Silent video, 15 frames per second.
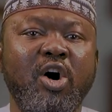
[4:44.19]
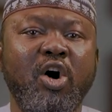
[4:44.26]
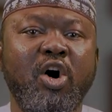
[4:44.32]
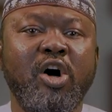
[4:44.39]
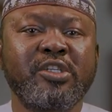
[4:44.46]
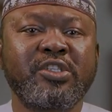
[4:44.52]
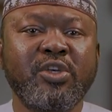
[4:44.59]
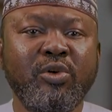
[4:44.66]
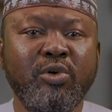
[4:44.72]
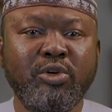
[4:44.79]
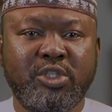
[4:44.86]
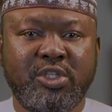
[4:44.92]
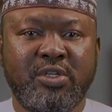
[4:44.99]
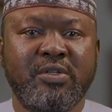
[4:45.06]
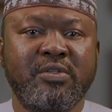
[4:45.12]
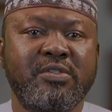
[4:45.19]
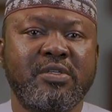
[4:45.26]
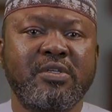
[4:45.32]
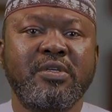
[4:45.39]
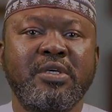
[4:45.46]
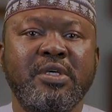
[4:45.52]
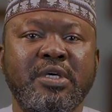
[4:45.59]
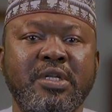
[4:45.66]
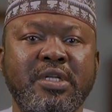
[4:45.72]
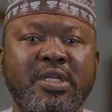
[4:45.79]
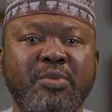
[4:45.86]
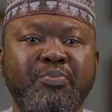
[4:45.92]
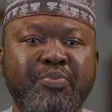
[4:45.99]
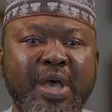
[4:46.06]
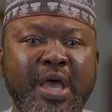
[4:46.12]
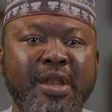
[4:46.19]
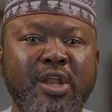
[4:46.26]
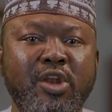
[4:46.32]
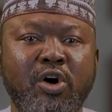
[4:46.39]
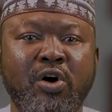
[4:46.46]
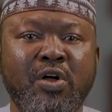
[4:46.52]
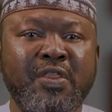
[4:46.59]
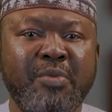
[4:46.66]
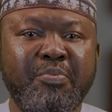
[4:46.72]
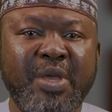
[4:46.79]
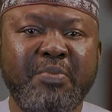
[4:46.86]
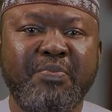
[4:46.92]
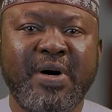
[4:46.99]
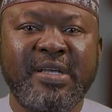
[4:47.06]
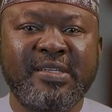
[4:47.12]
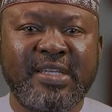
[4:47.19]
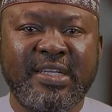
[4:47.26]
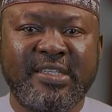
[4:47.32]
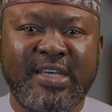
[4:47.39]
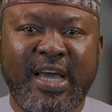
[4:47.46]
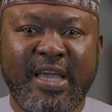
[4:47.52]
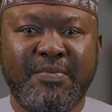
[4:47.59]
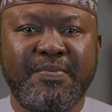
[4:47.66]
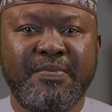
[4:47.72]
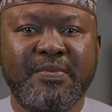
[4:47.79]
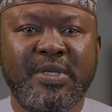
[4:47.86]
or solutions, depending on the paper's type,